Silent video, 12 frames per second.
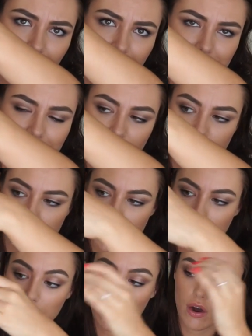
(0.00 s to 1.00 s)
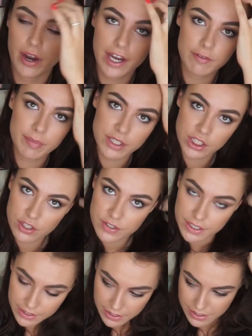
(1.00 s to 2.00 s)
it's down to here. I have been
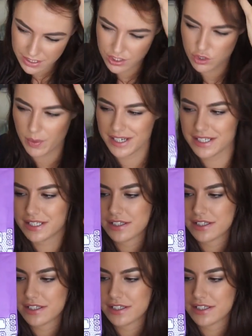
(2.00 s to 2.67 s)
using this. There's 20